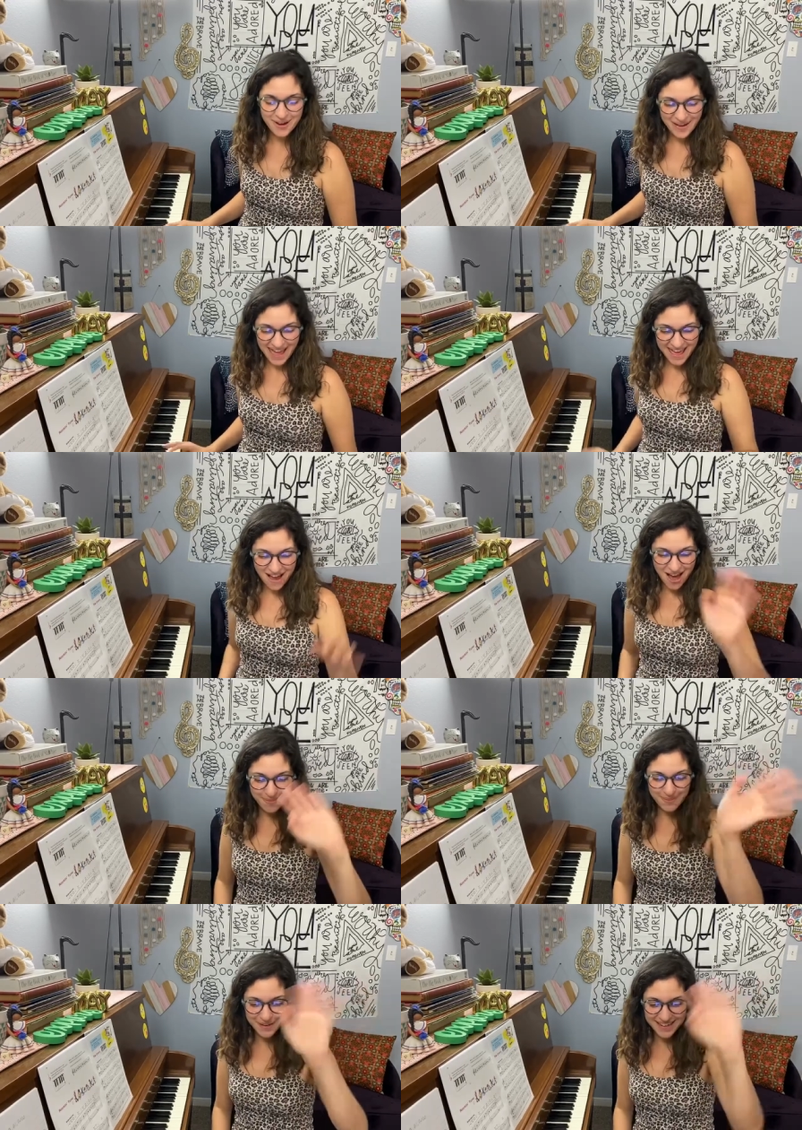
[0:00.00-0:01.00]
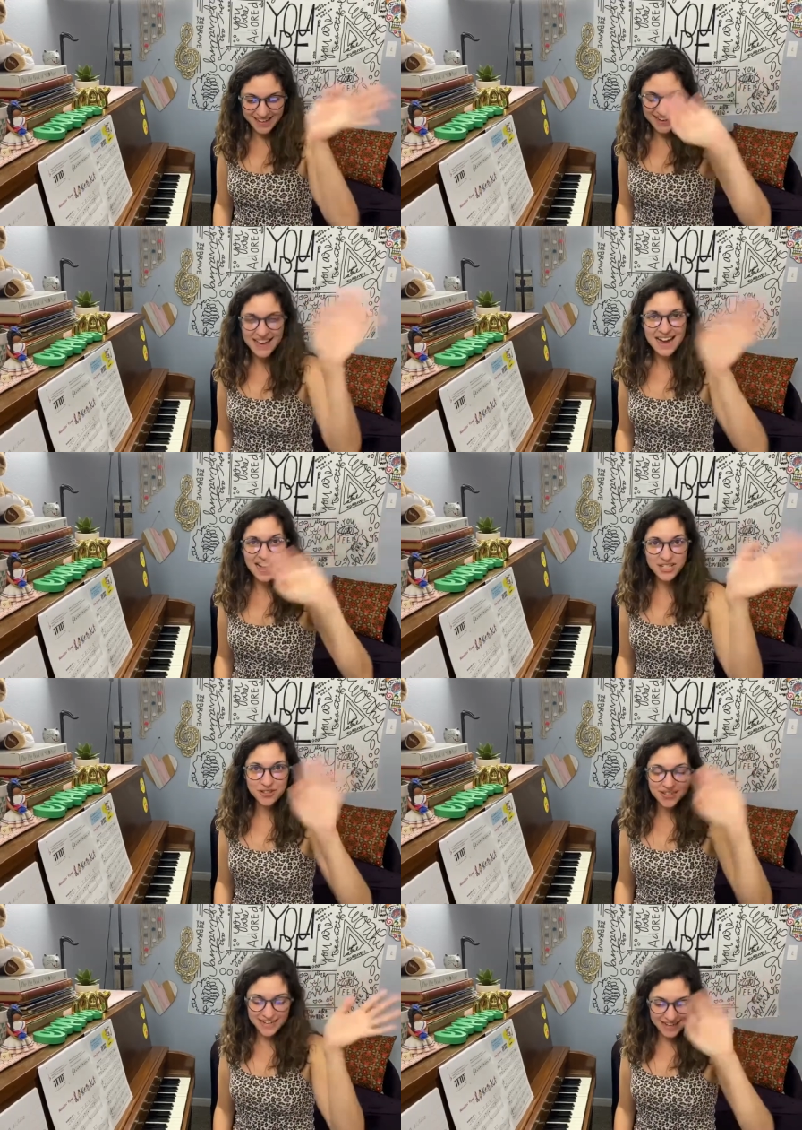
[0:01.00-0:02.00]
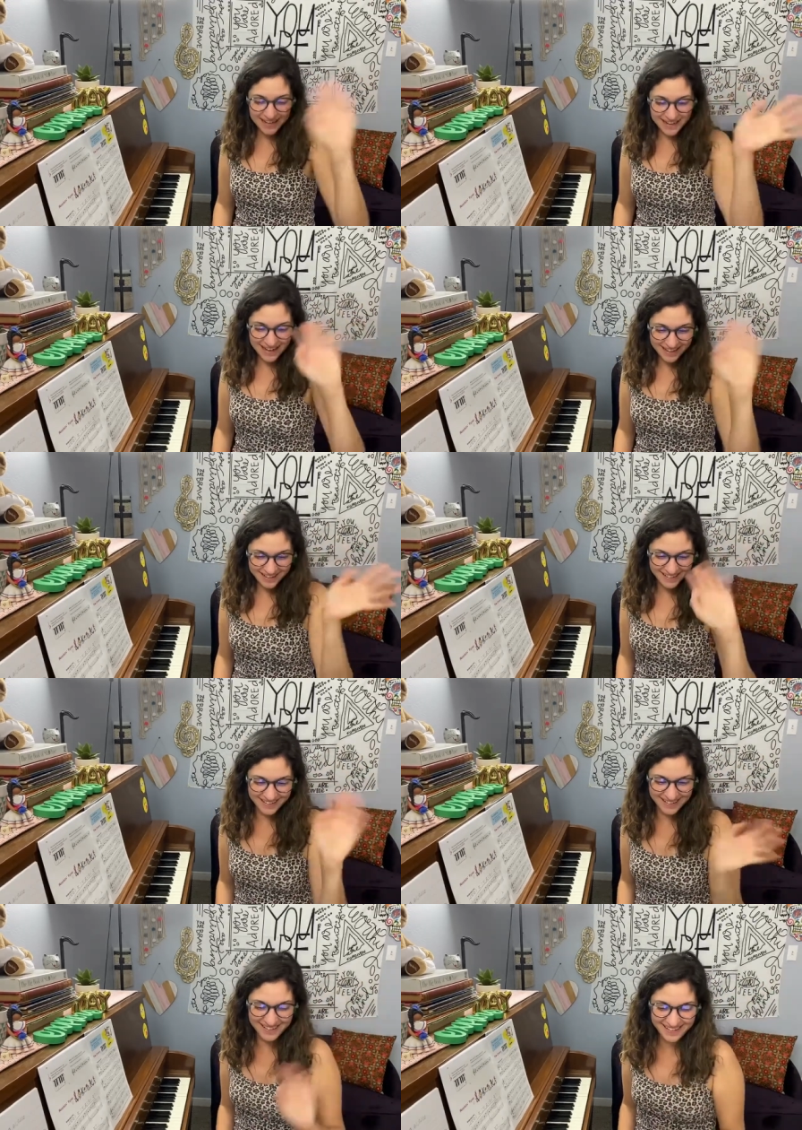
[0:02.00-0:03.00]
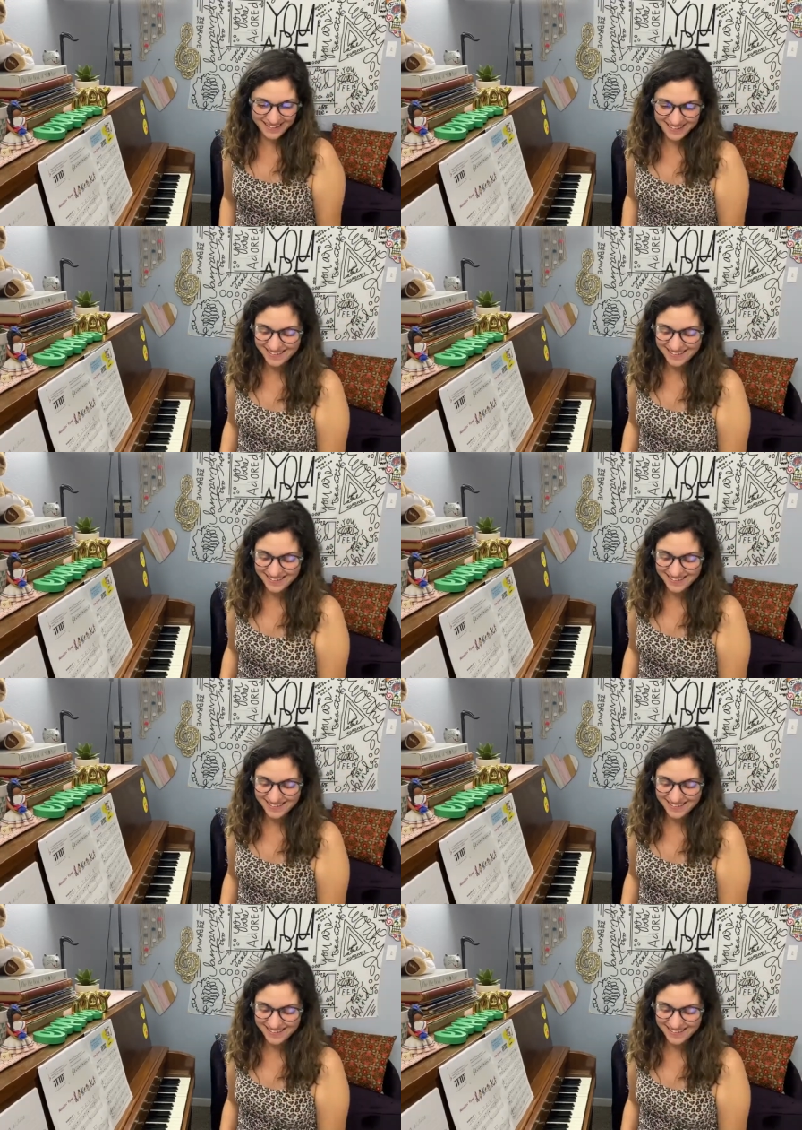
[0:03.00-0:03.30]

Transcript: Oh, hey, Aubrey. Hi, Shanika.